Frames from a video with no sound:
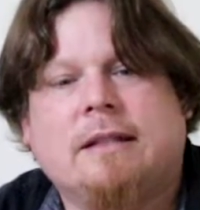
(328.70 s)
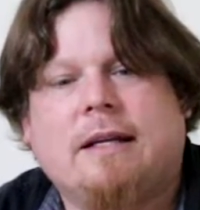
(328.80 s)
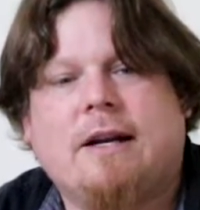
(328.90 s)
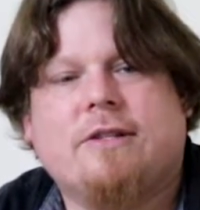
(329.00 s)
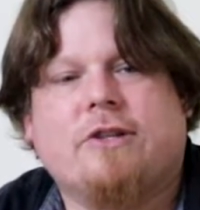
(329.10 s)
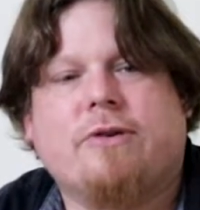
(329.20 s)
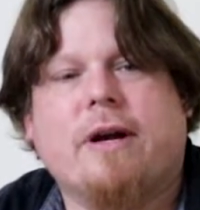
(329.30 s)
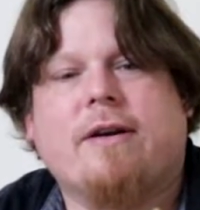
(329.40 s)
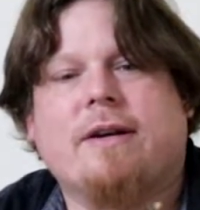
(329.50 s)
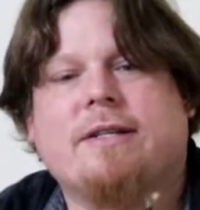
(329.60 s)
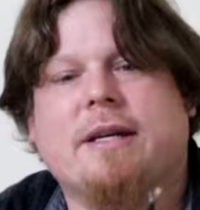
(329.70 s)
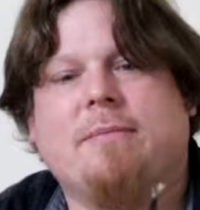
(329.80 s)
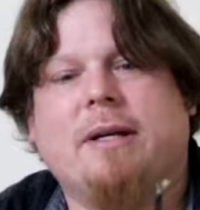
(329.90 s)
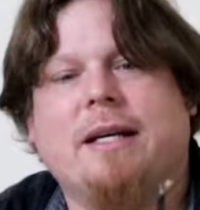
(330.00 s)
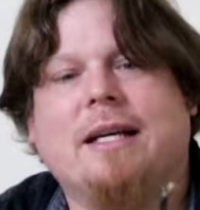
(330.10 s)
There's the trigger
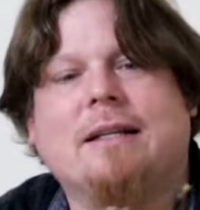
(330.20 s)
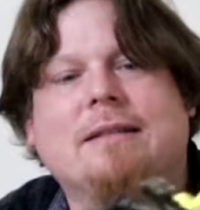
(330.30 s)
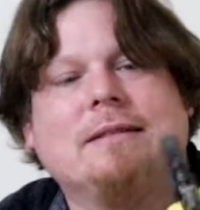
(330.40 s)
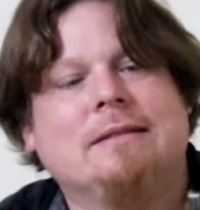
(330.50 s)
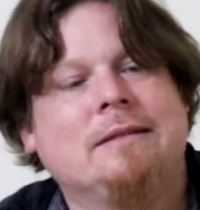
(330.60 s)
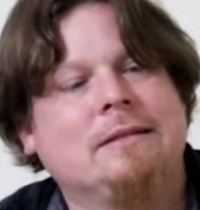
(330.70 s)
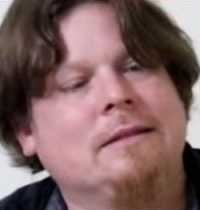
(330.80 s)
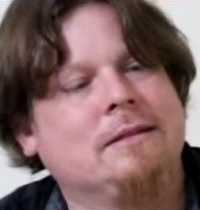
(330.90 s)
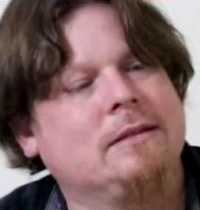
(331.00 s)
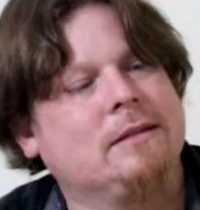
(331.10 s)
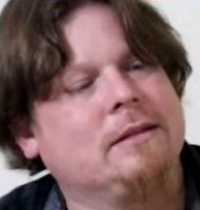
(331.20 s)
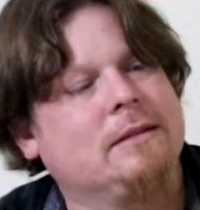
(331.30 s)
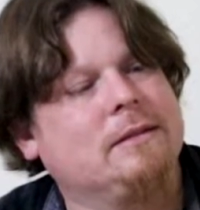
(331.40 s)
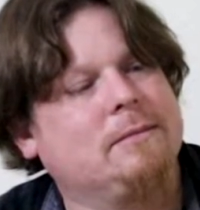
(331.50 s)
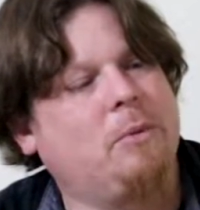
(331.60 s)
assembly.
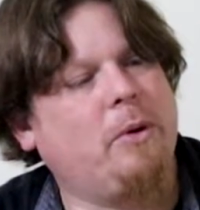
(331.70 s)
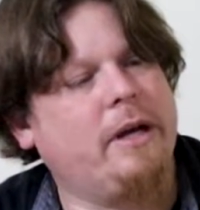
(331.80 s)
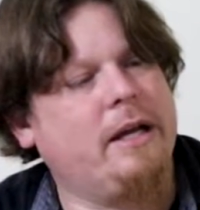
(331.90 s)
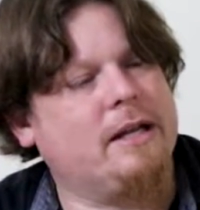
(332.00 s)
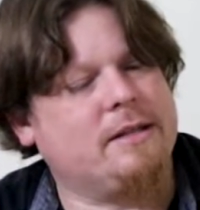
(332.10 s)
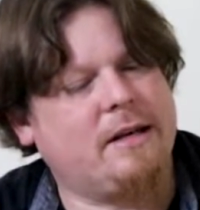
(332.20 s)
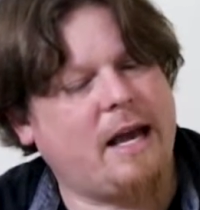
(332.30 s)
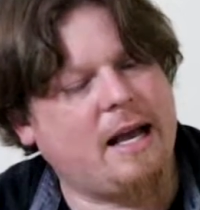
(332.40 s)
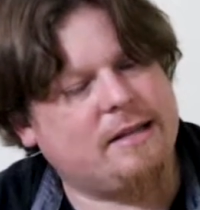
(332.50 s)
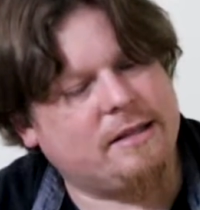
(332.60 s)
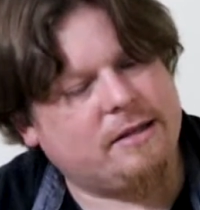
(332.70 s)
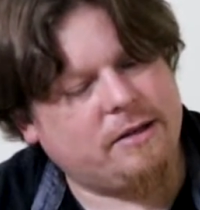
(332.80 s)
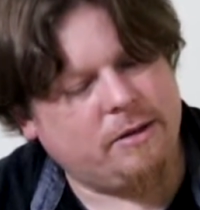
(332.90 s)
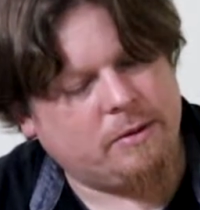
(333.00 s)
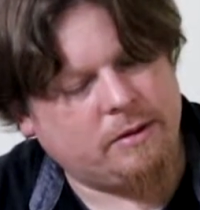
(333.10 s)
Boy, it is nasty
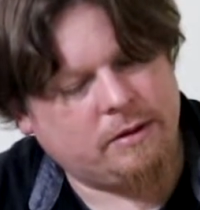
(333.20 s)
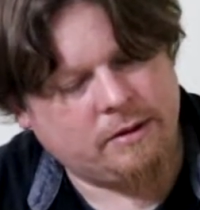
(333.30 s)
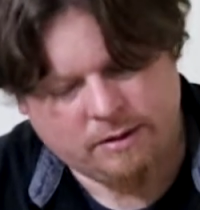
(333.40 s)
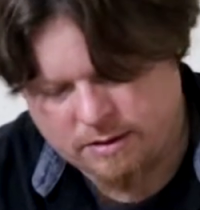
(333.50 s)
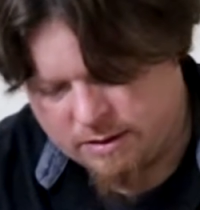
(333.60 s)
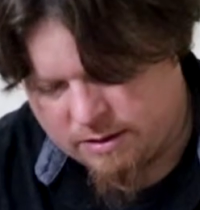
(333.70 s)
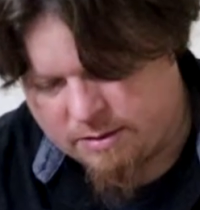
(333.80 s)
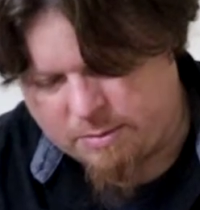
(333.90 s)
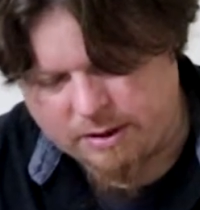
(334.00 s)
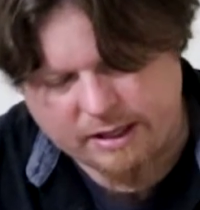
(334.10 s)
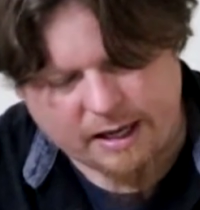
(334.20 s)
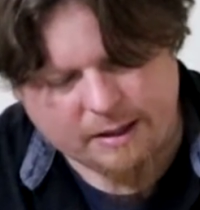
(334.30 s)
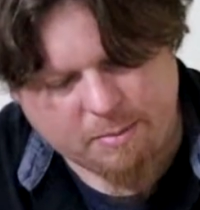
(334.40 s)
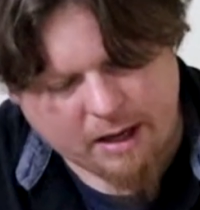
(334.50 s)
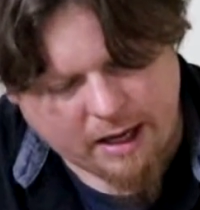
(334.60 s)
too. Put that in
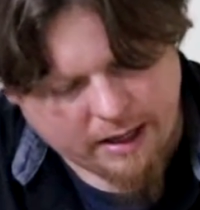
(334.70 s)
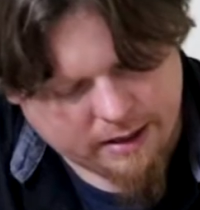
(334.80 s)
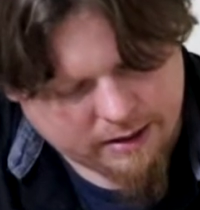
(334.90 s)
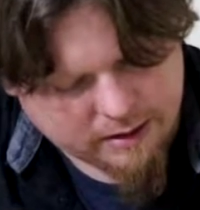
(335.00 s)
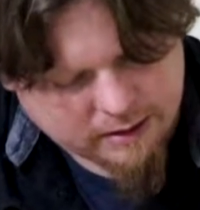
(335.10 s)
the pan.